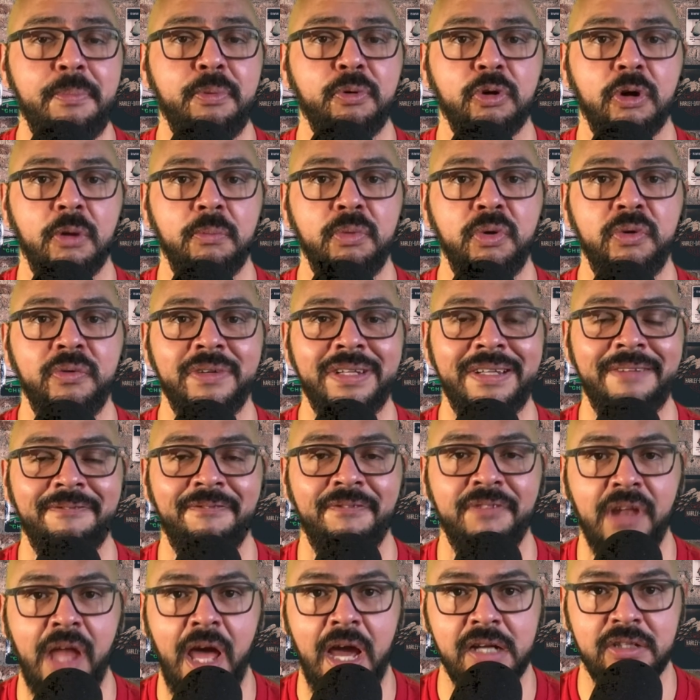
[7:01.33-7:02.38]
are moving in
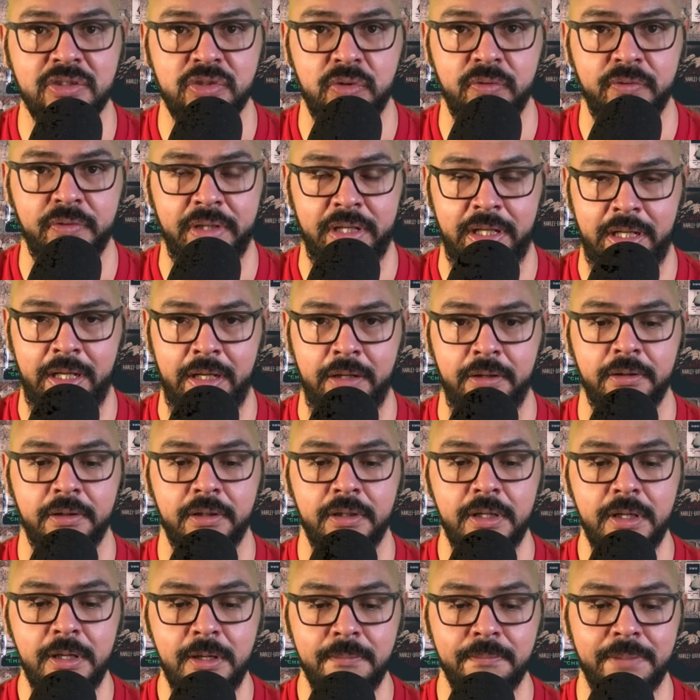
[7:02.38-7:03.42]
flocks over here.
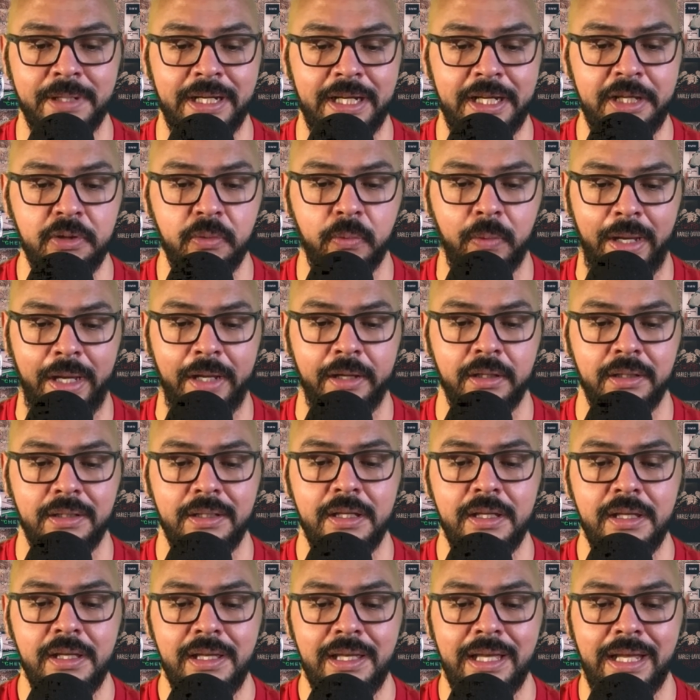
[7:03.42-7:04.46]
But either way,
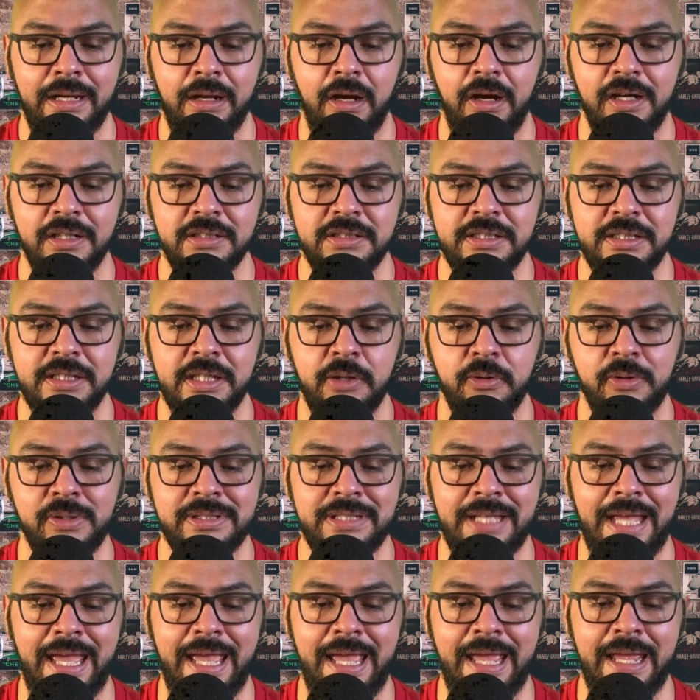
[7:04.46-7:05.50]
in Austin, there was
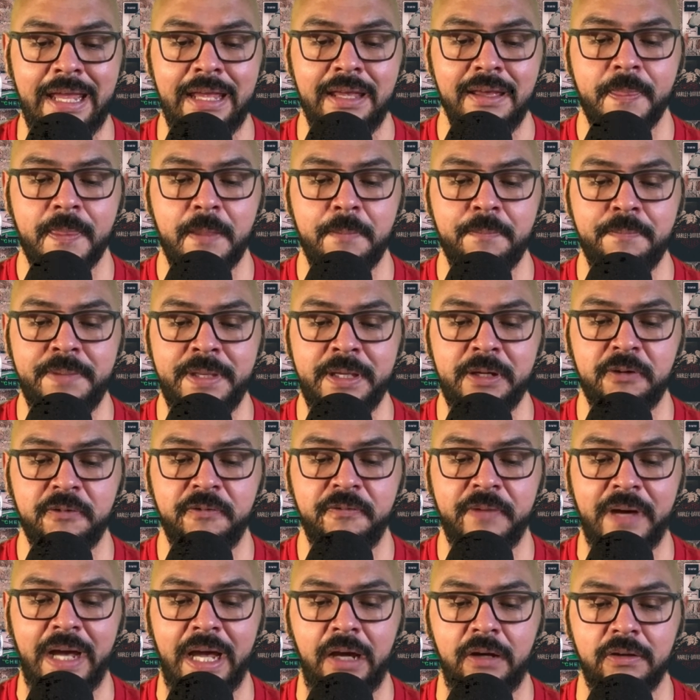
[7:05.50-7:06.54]
a bill
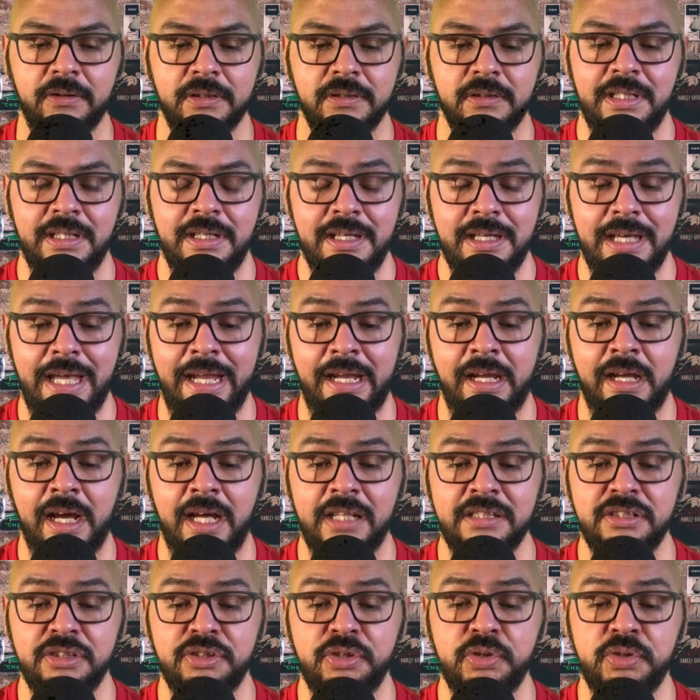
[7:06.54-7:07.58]
filed. A
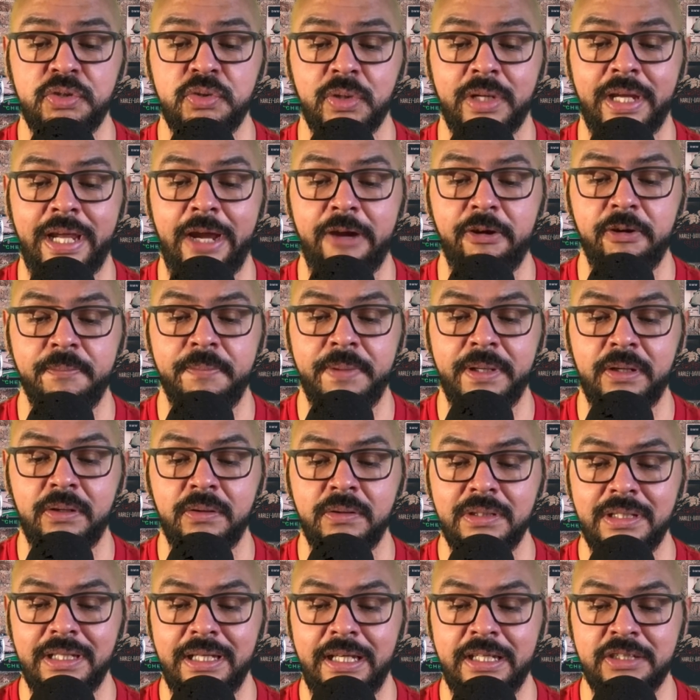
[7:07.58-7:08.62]
constitutional carry bill
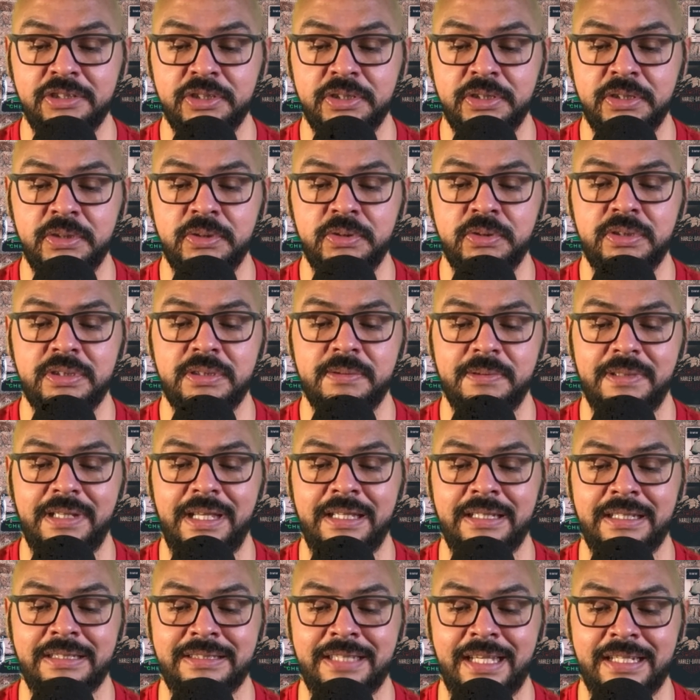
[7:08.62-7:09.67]
introduced in the
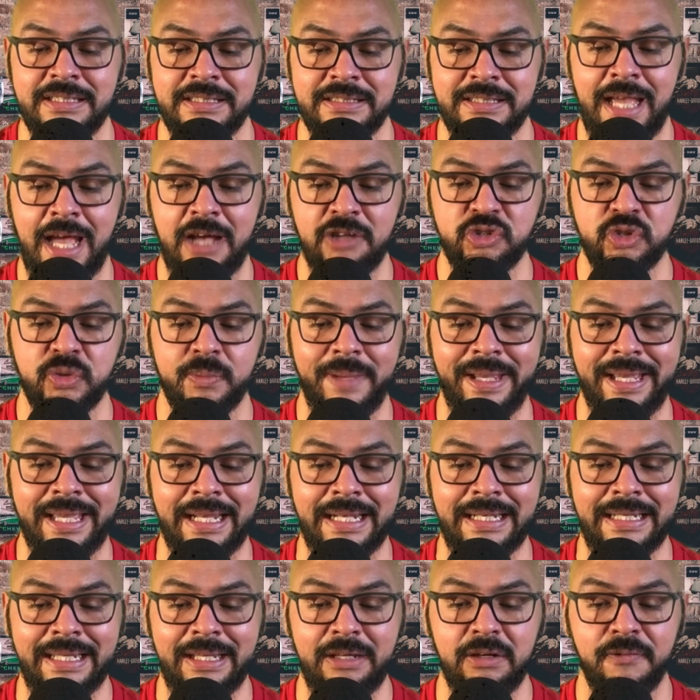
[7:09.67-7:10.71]
Texas House would make it
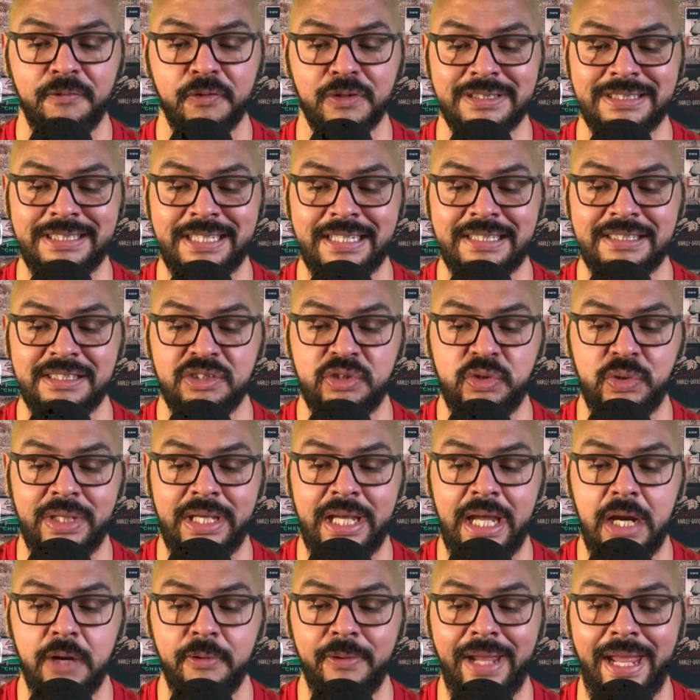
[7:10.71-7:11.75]
legal for Texans to
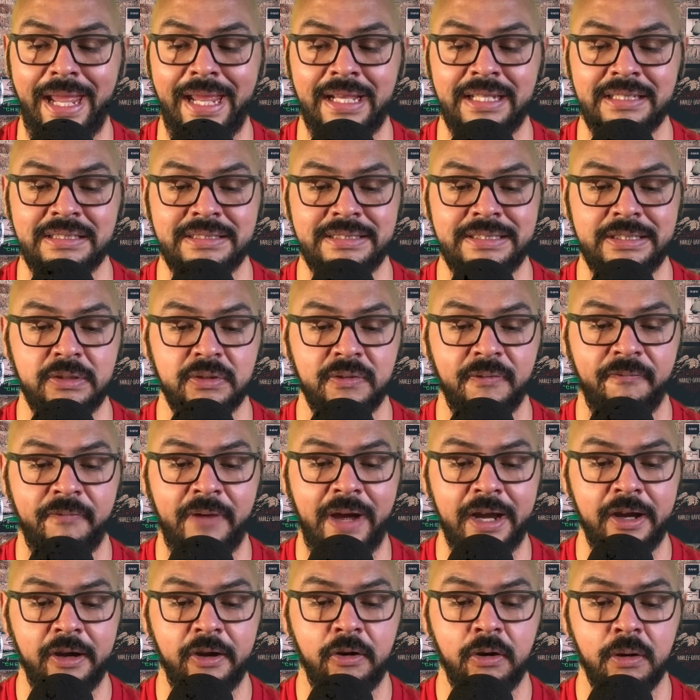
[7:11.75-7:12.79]
carry a concealed
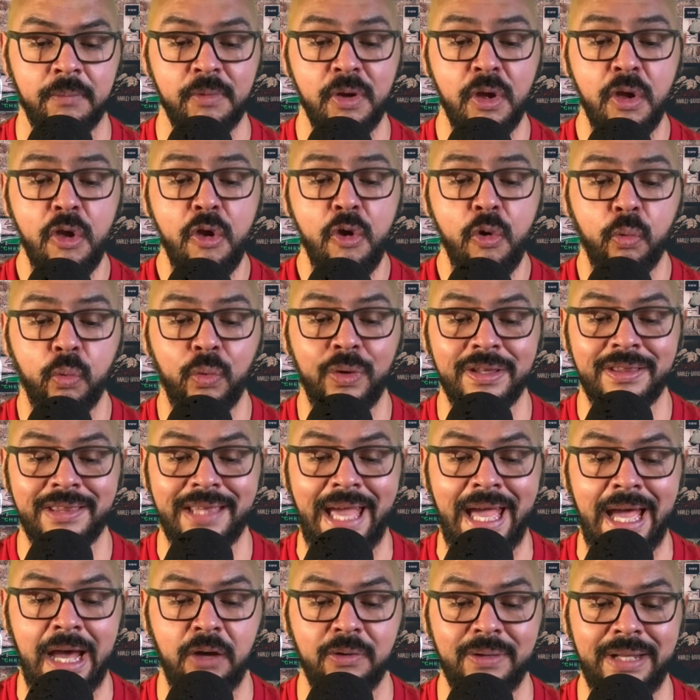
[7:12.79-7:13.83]
firearm
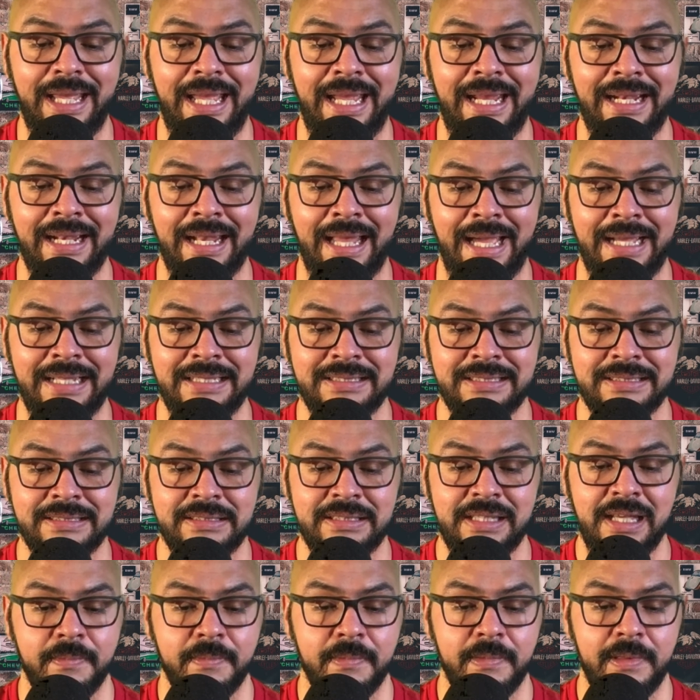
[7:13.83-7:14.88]
without a license
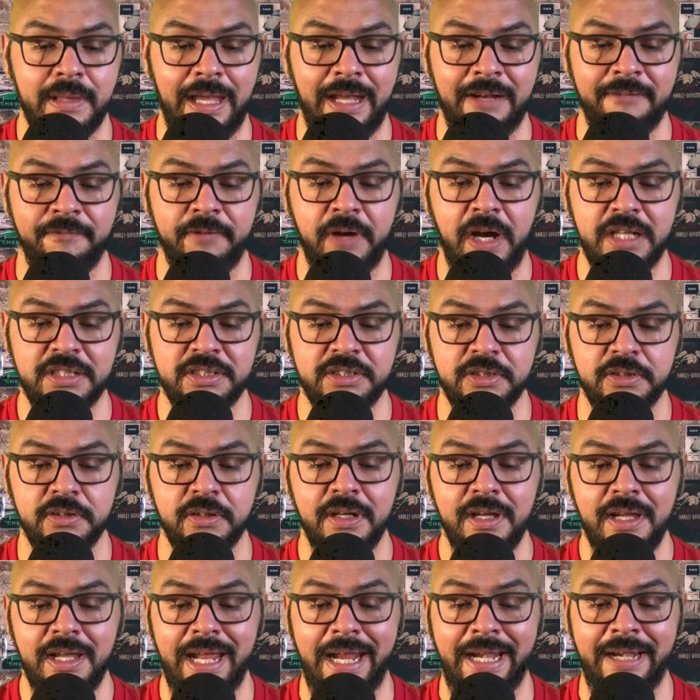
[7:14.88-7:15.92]
and foster
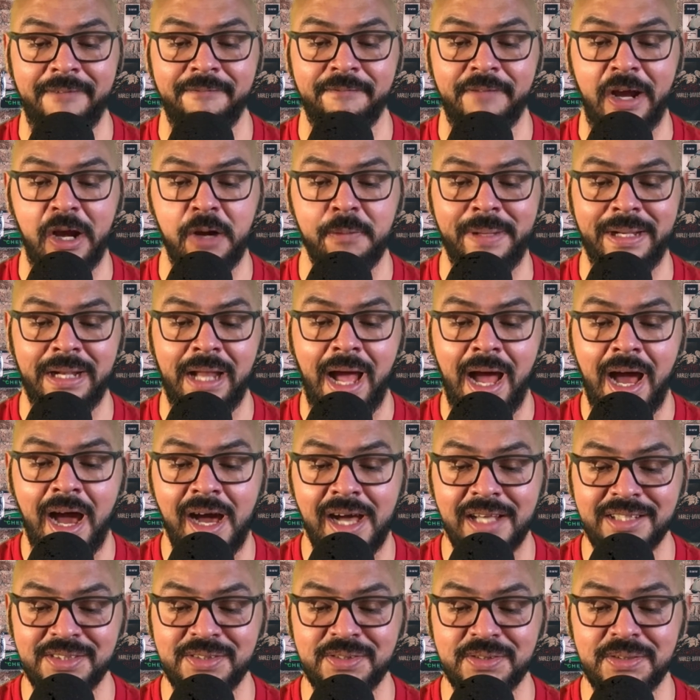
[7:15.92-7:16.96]
an environment
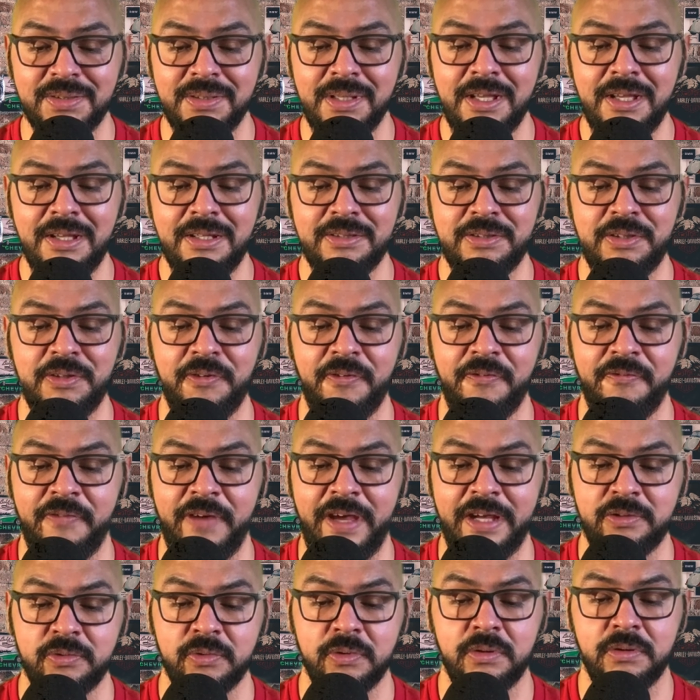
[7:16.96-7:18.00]
hostile to
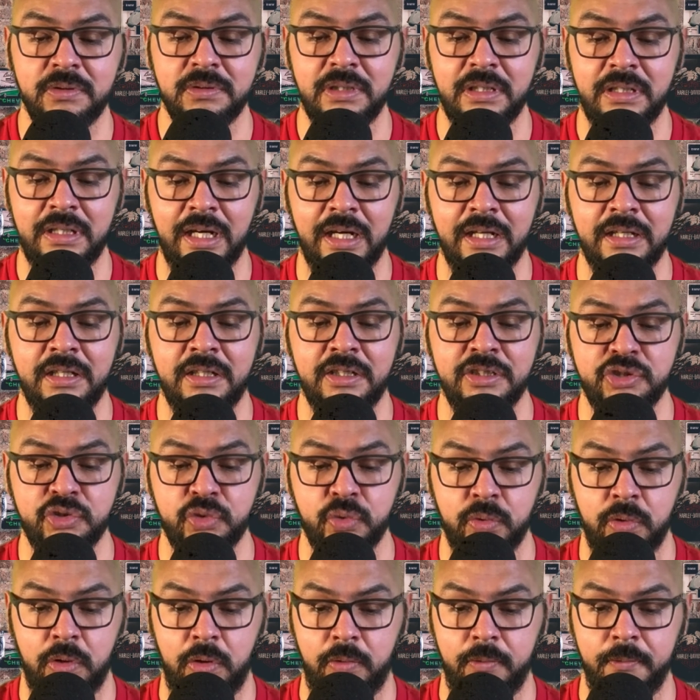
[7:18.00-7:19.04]
federal gun
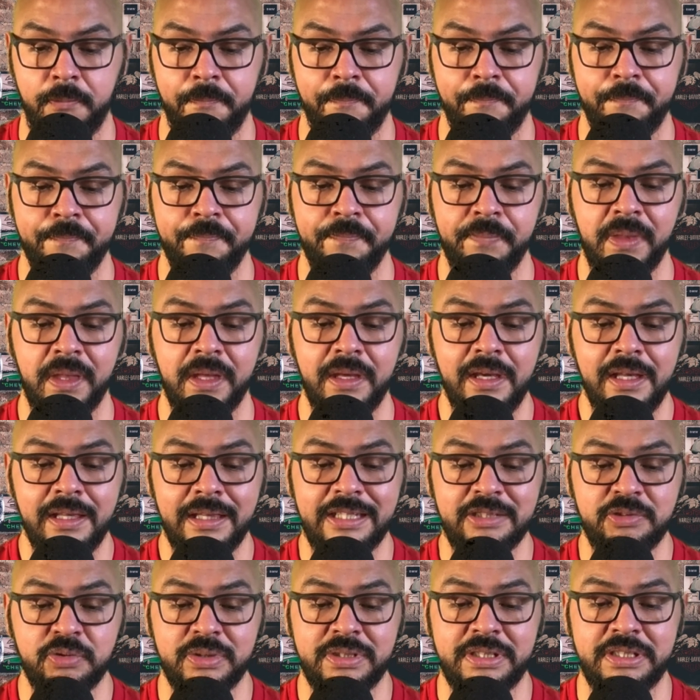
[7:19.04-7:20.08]
control. This
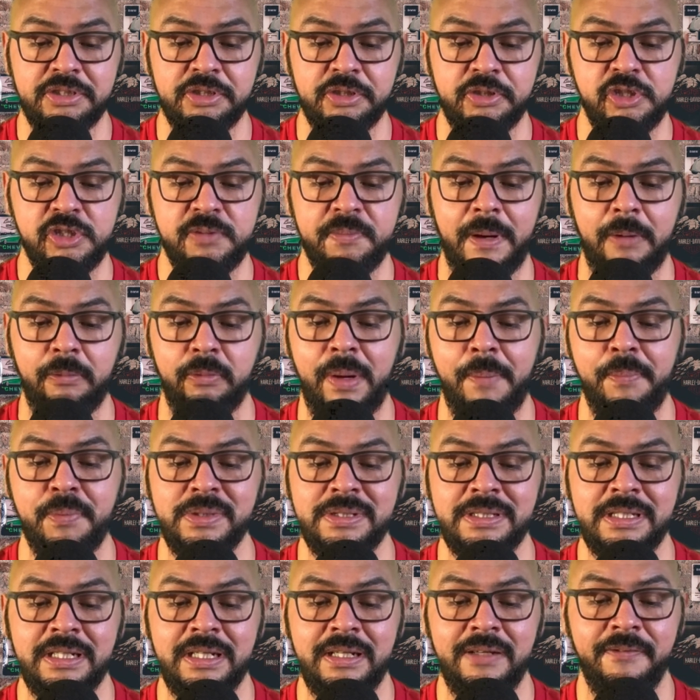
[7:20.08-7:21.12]
was introduced by
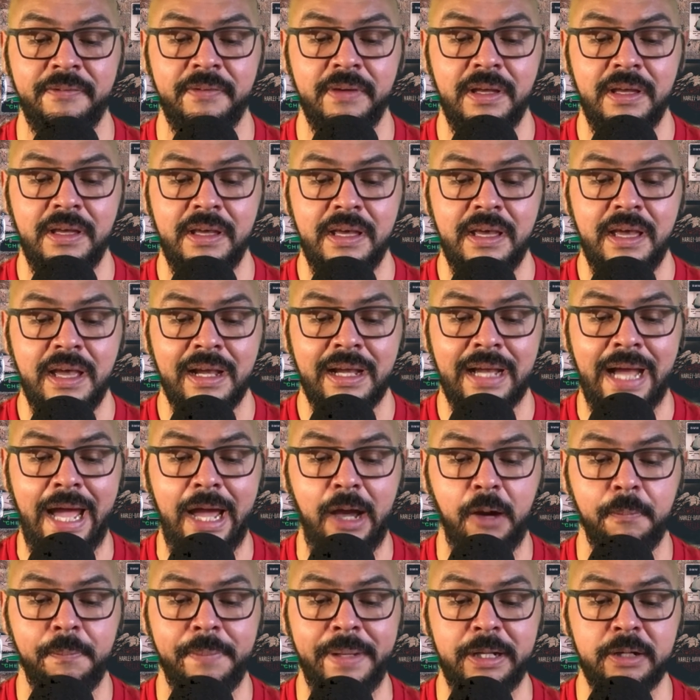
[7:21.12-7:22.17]
Representative Kyle
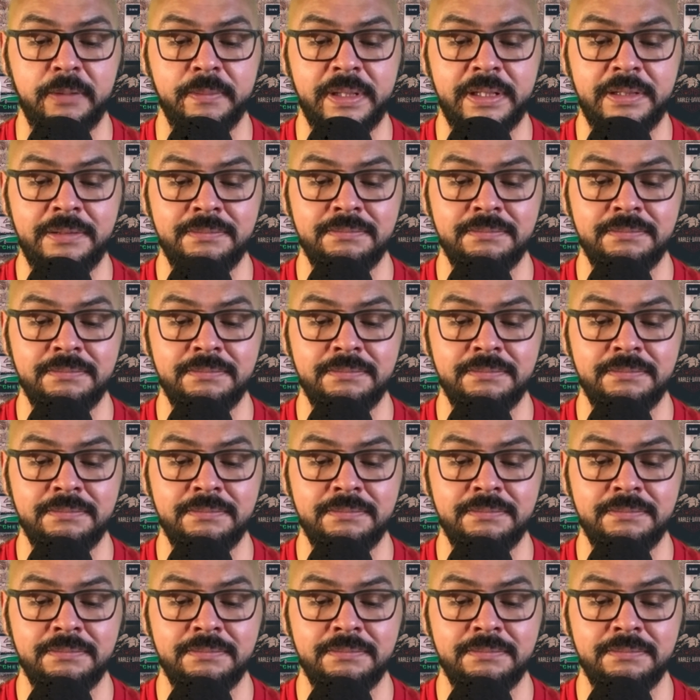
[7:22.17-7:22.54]
Biederman.